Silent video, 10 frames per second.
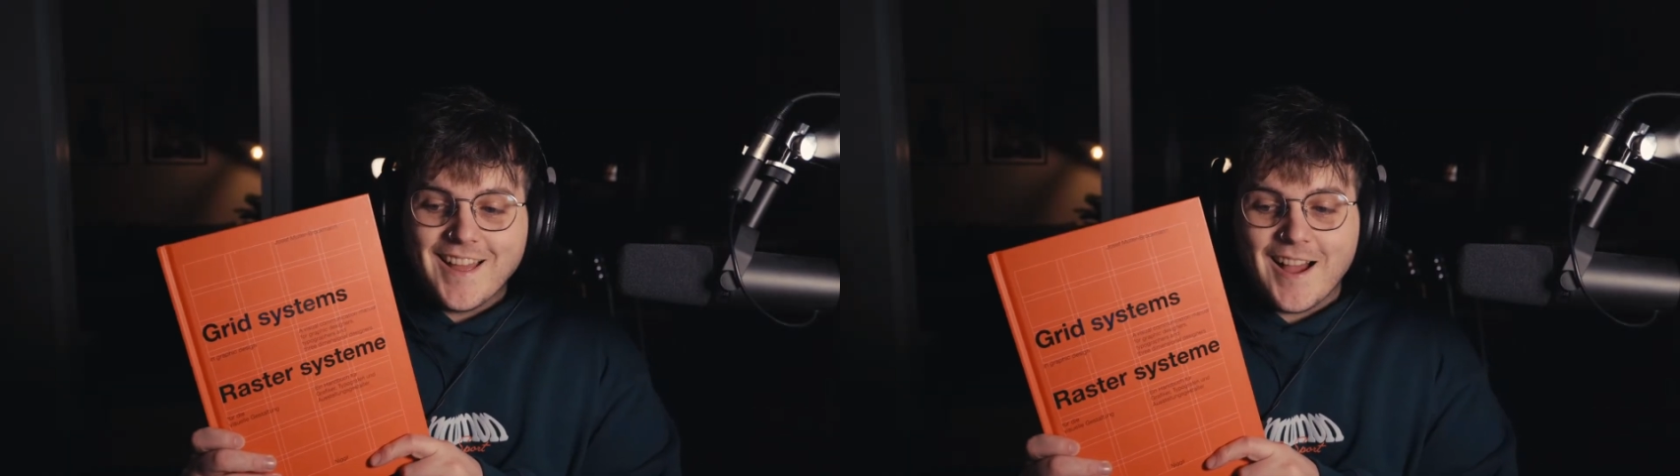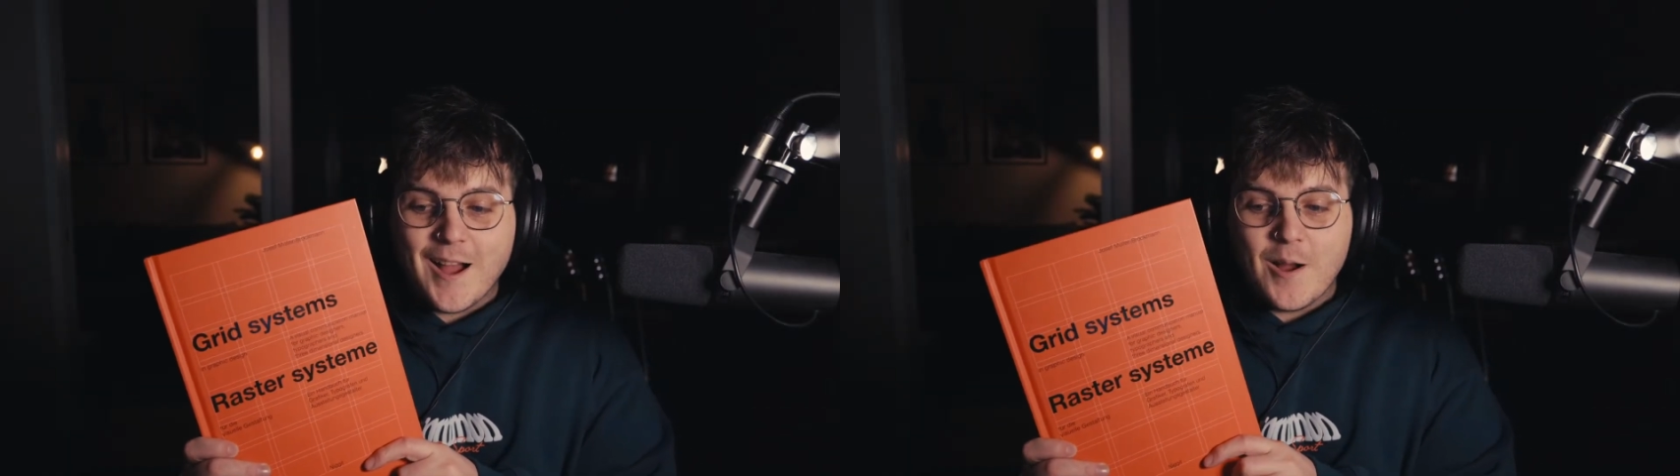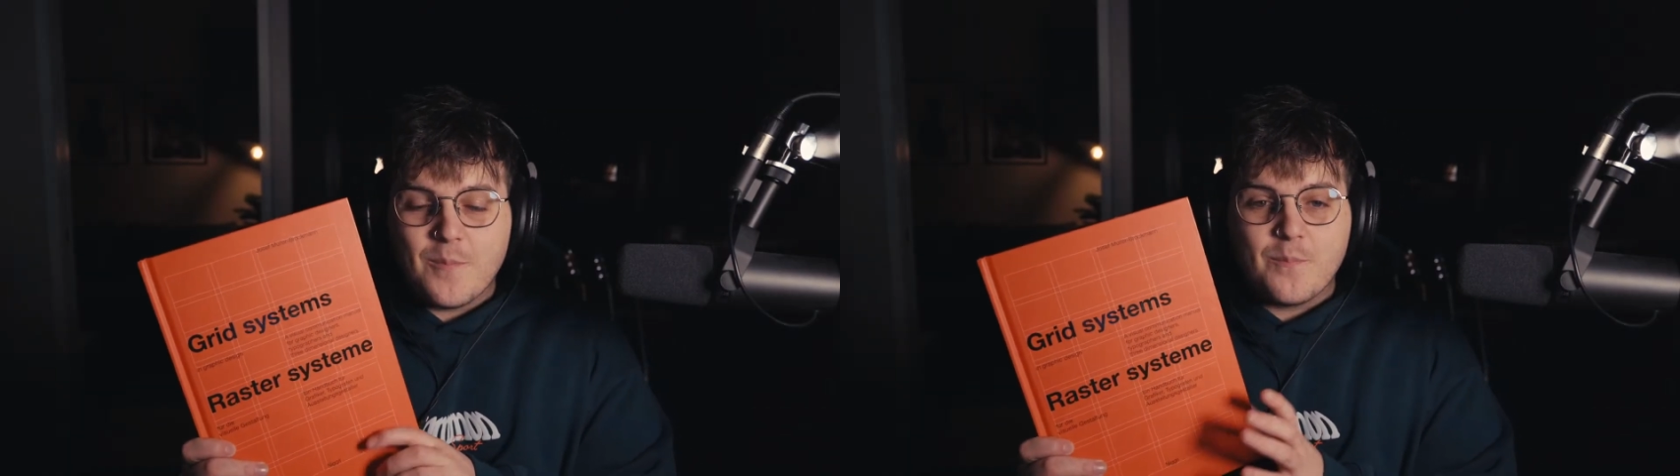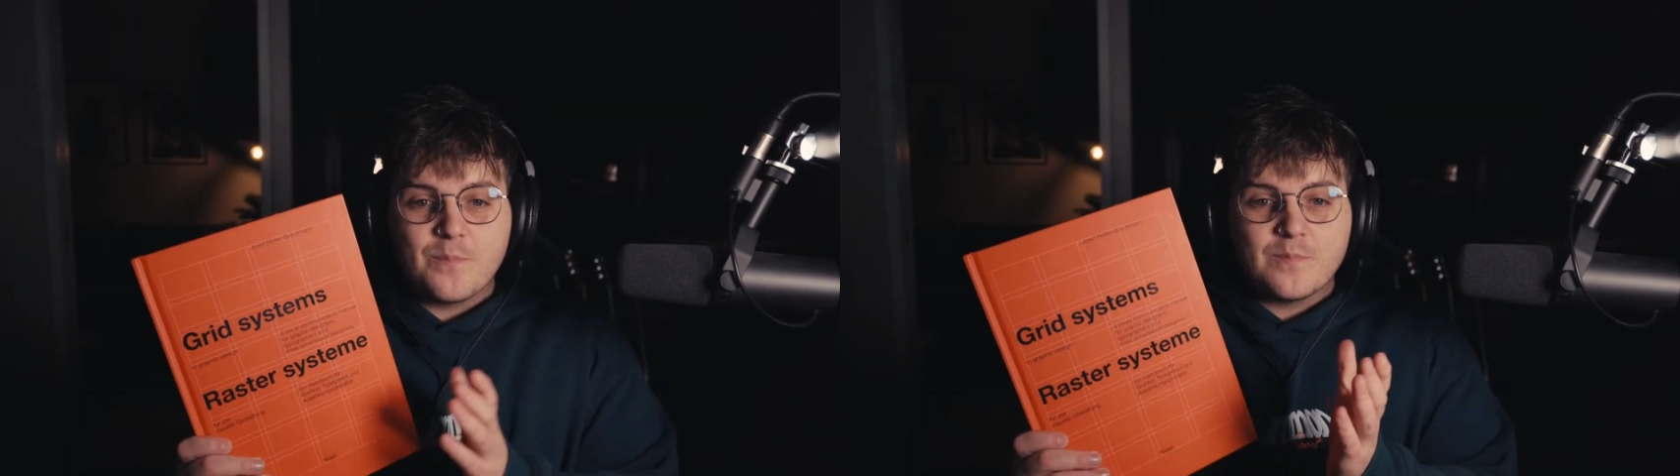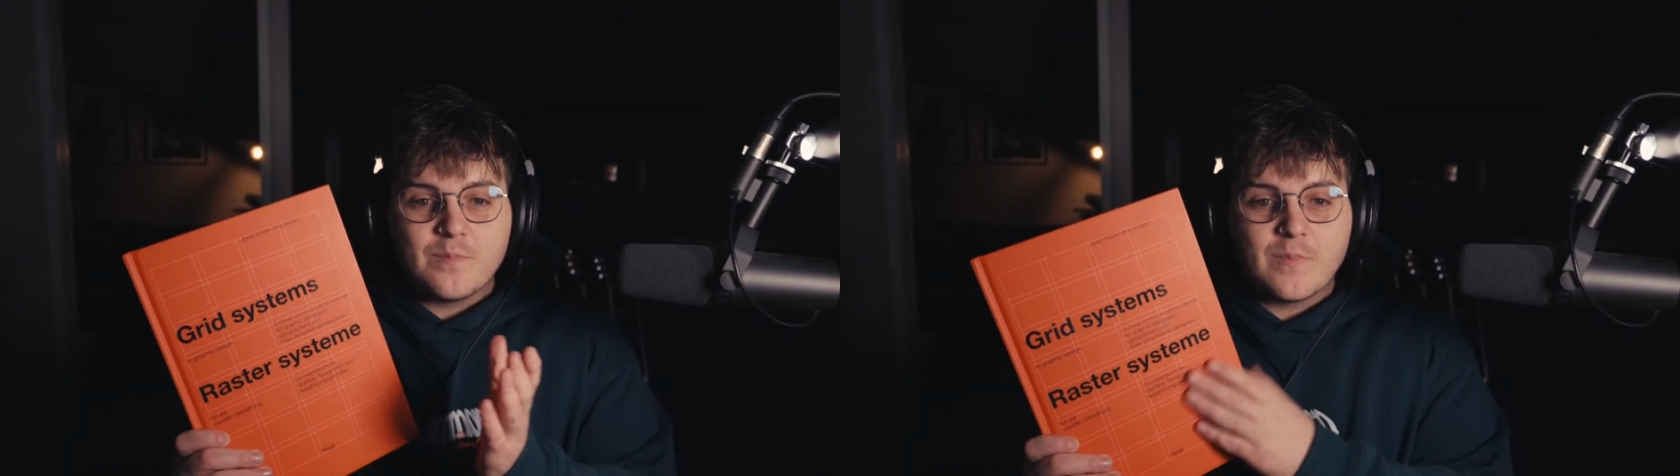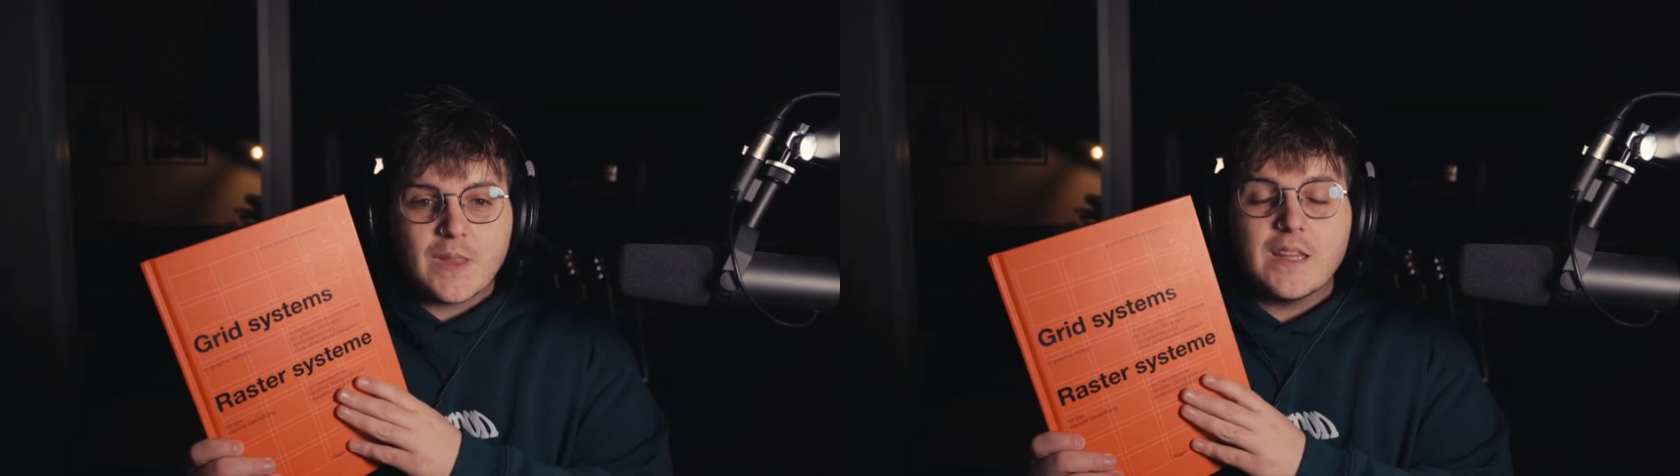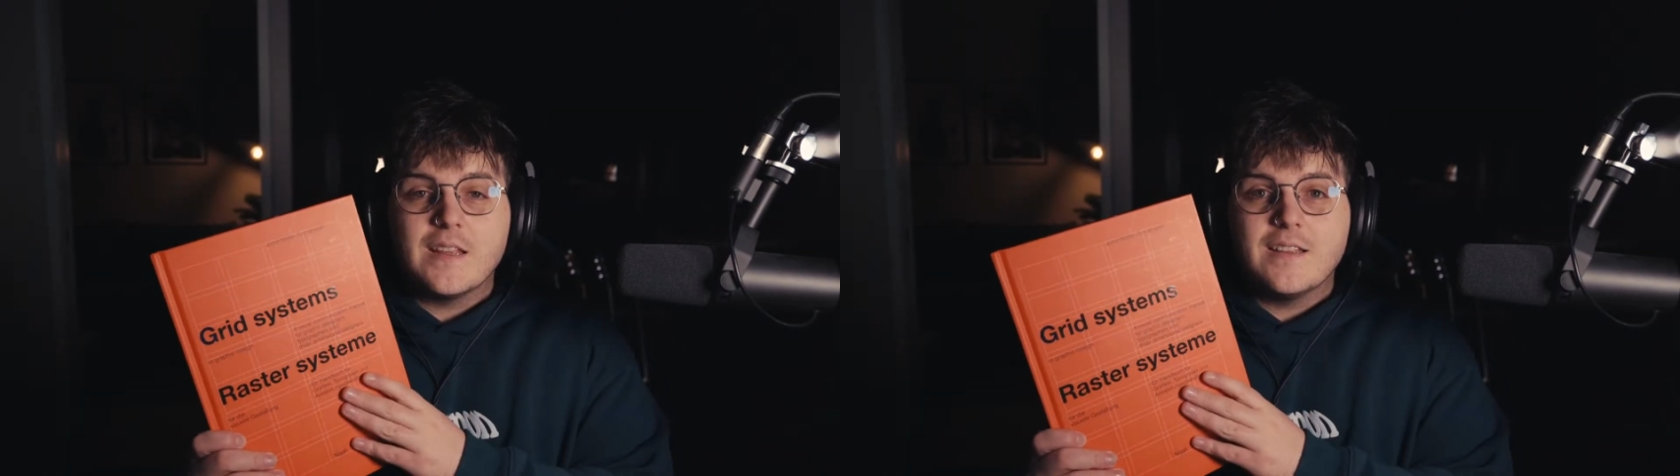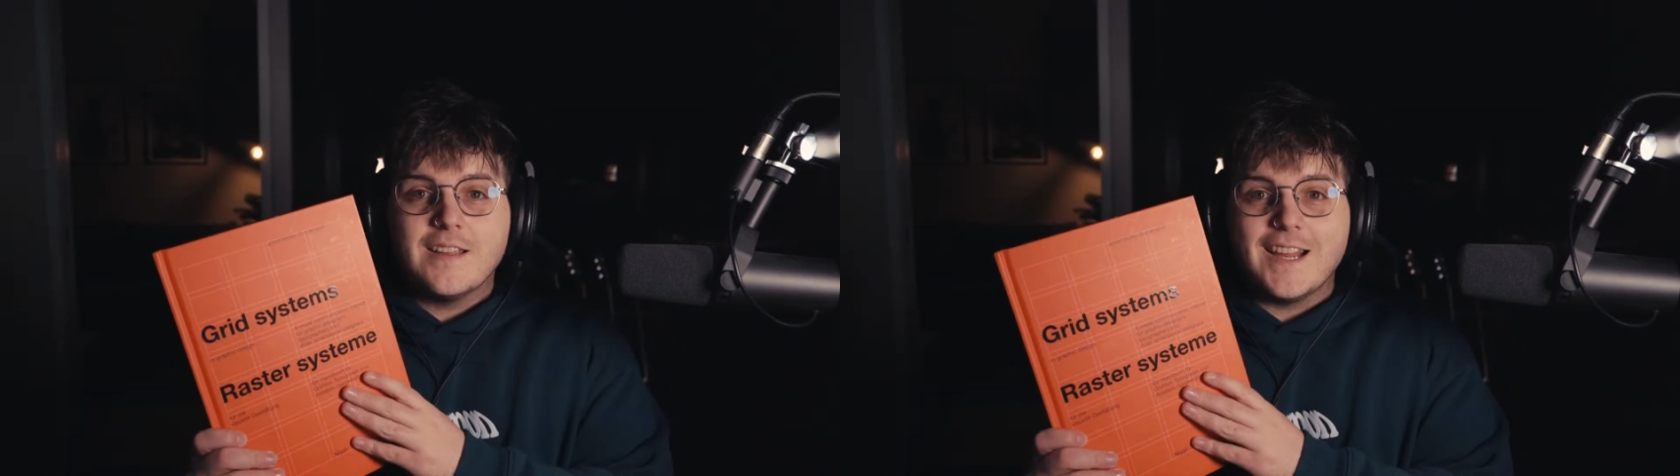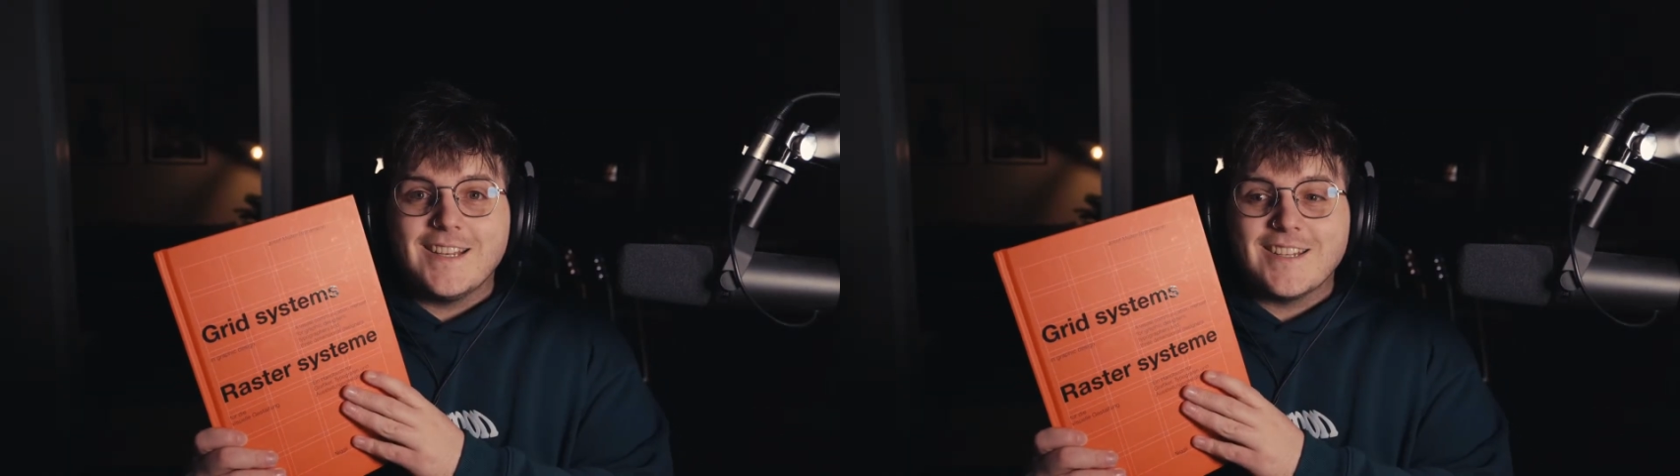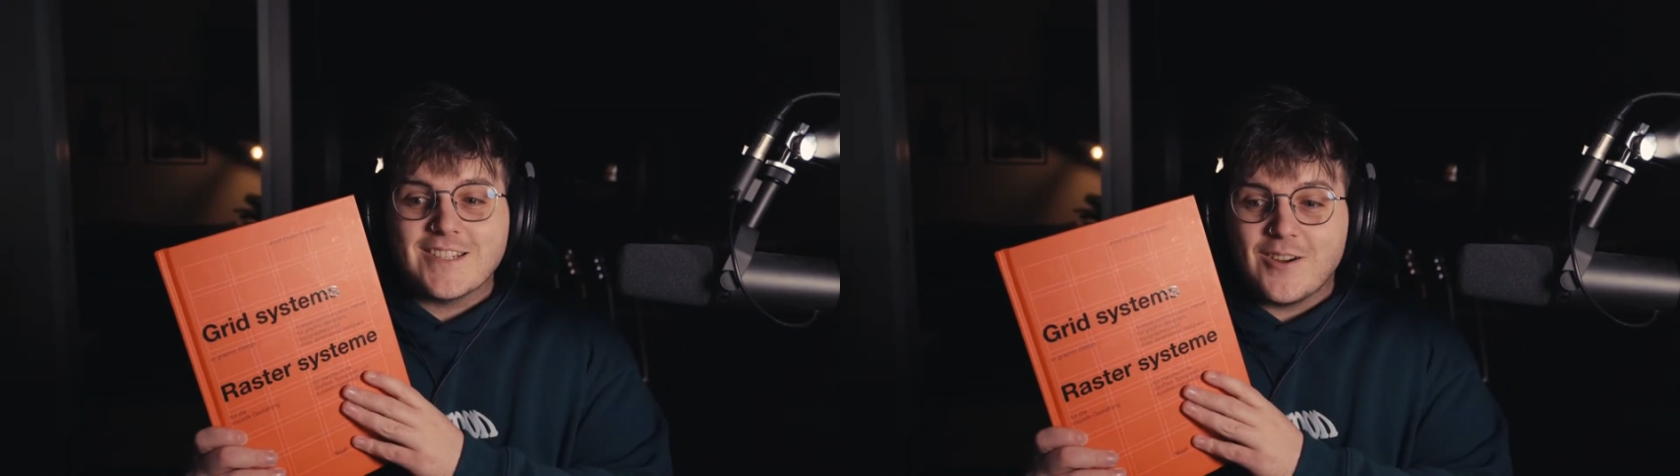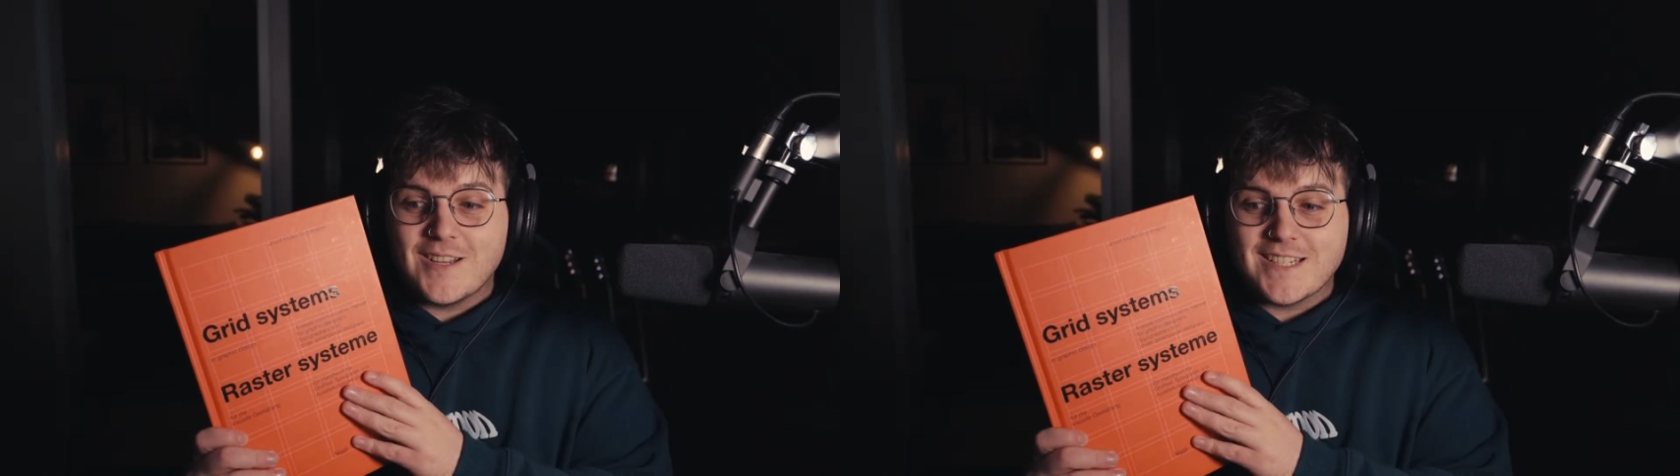Any designers